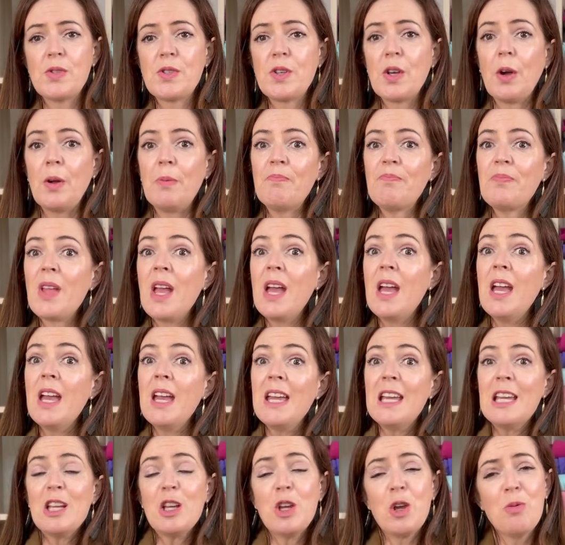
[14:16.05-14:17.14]
So
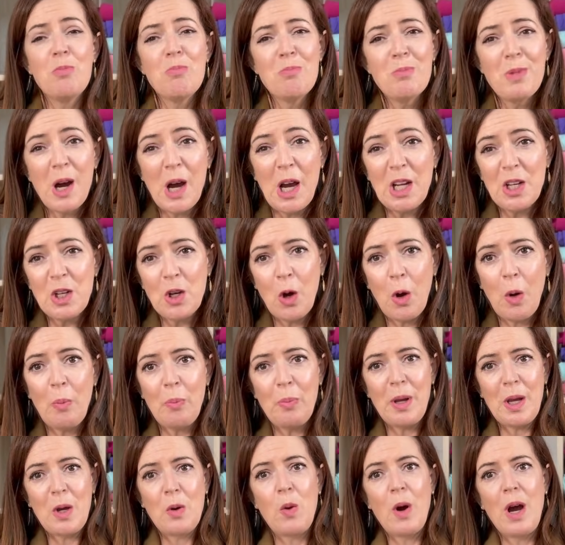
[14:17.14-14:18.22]
you might not
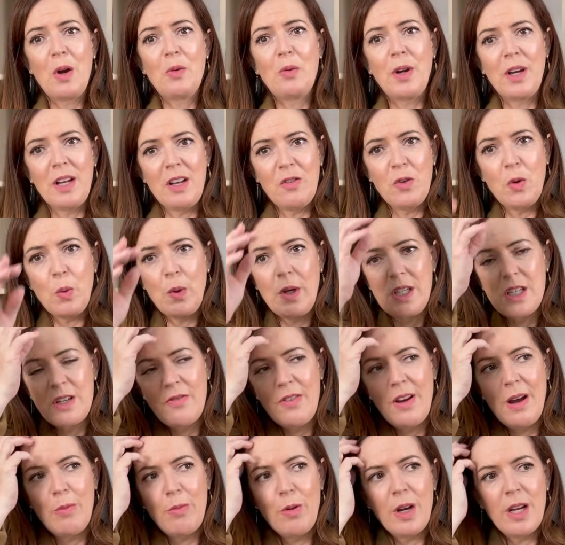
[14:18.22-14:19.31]
be quite ready for winter
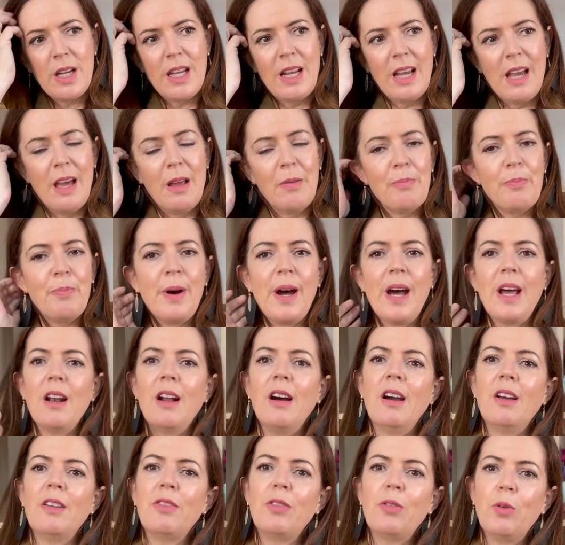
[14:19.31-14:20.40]
fabric yet, but
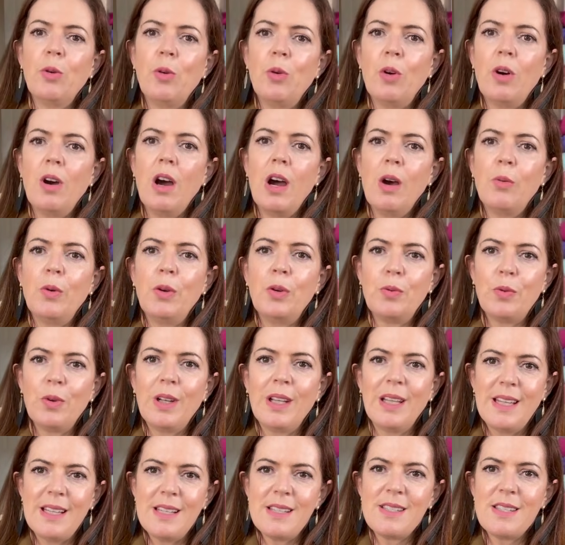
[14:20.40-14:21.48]
I thought I would
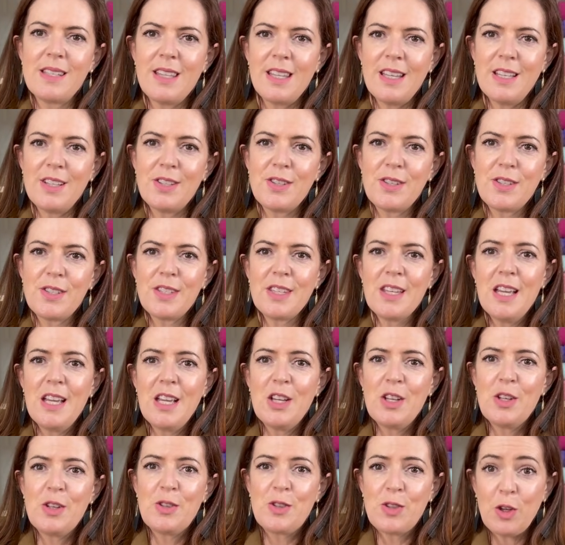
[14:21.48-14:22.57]
release this
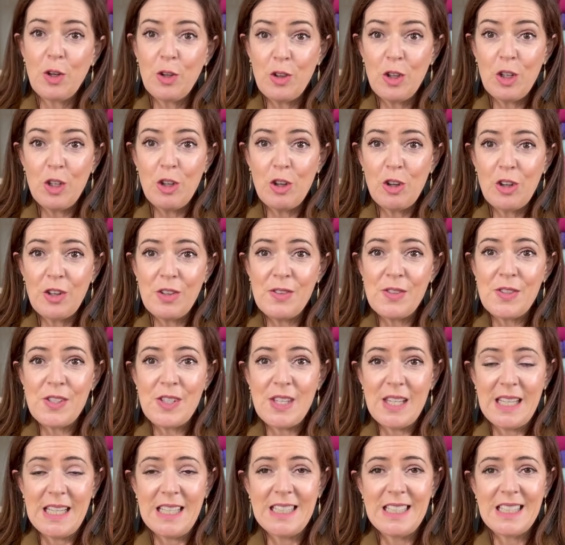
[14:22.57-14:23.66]
so that you can
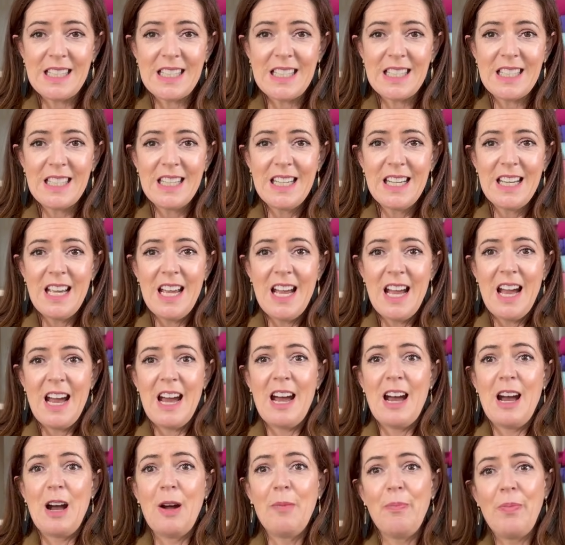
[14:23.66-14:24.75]
see it
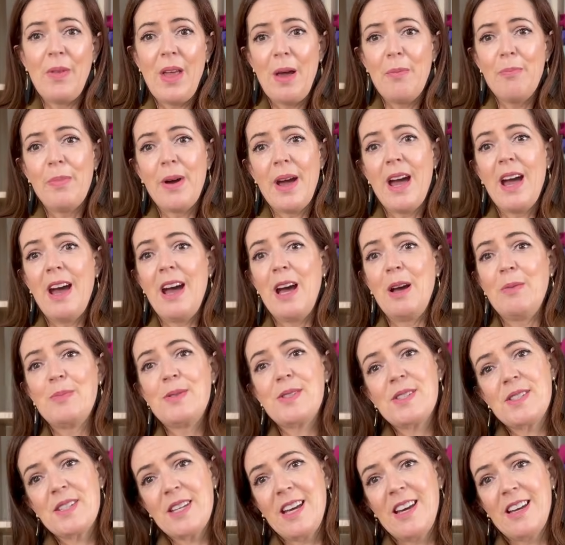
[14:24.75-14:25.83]
and perhaps
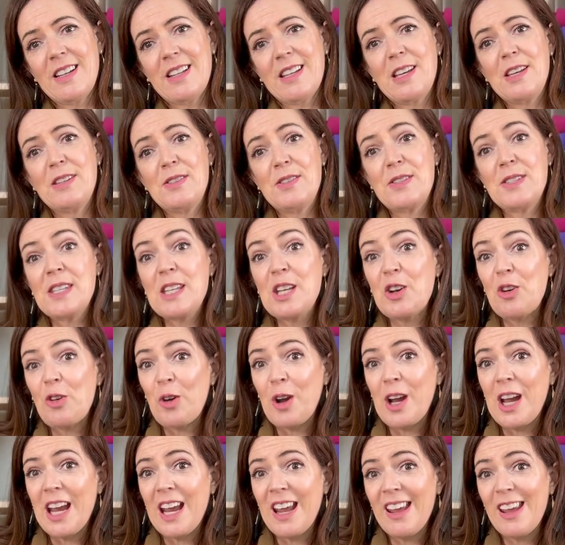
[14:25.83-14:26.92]
start
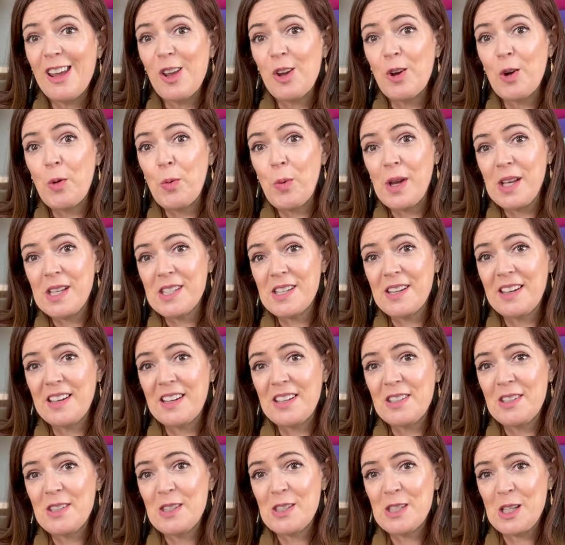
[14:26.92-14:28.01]
considering your
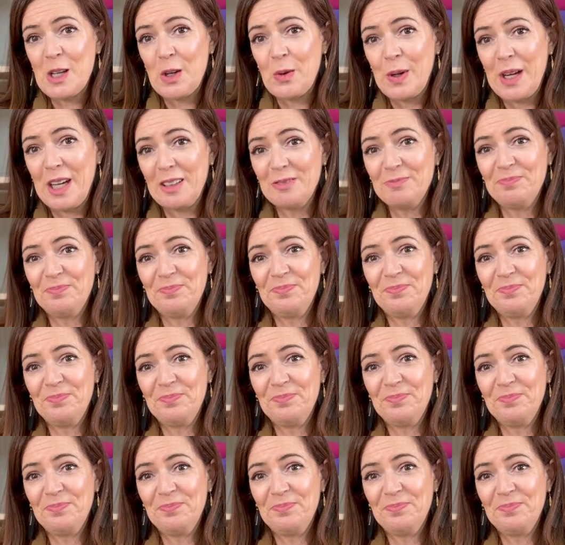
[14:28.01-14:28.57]
winter sewing.